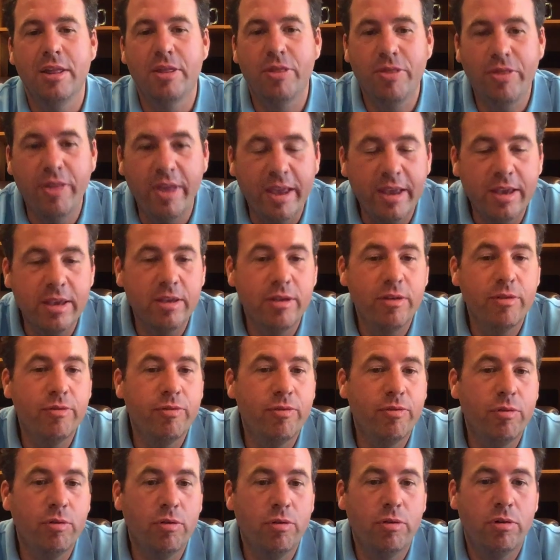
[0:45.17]
Thank you
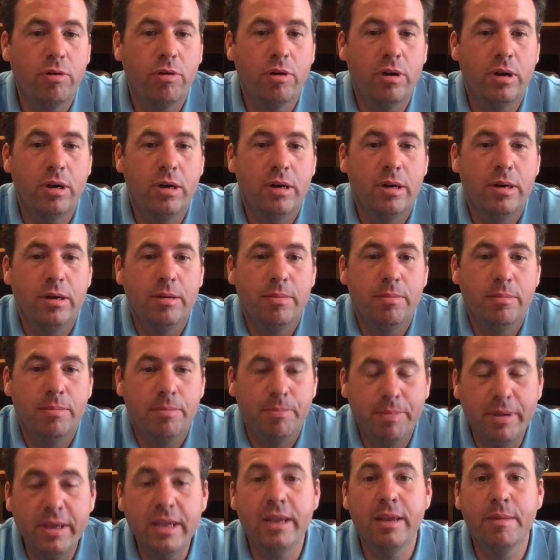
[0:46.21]
for
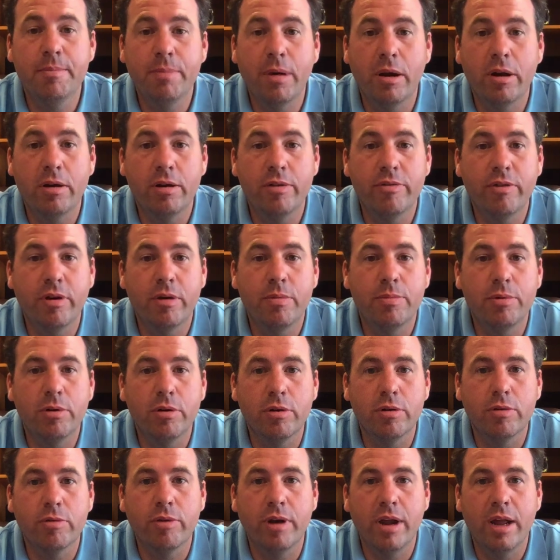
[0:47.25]
being part of our
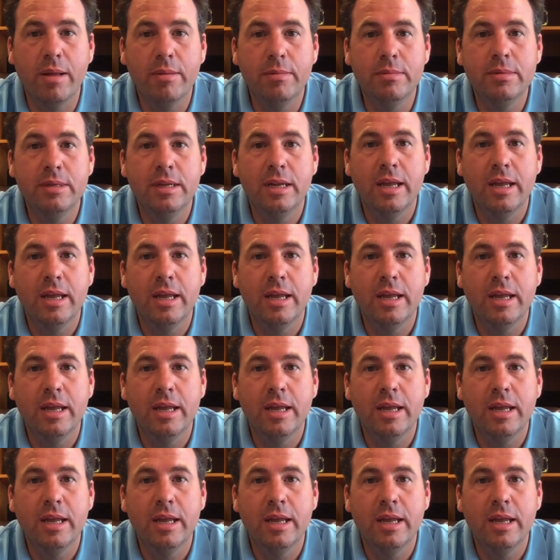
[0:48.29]
program,